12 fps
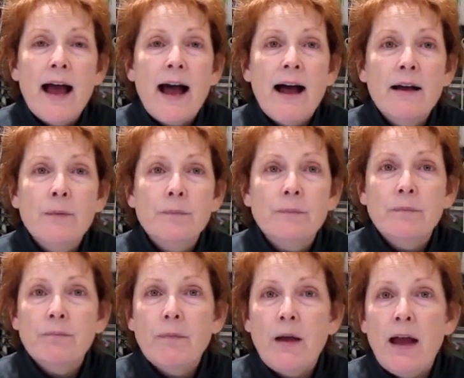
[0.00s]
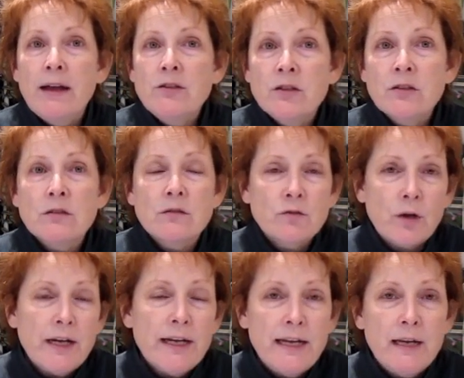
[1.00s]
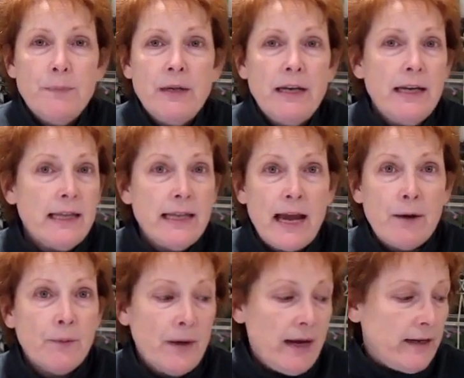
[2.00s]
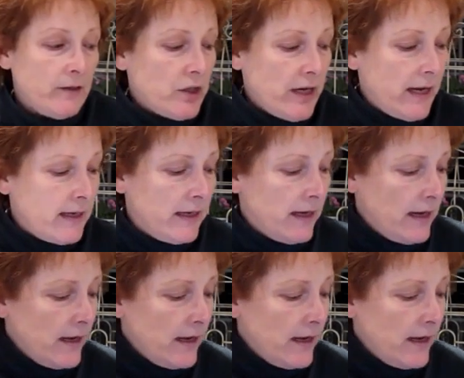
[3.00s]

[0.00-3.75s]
Um, I just try to keep it in that range and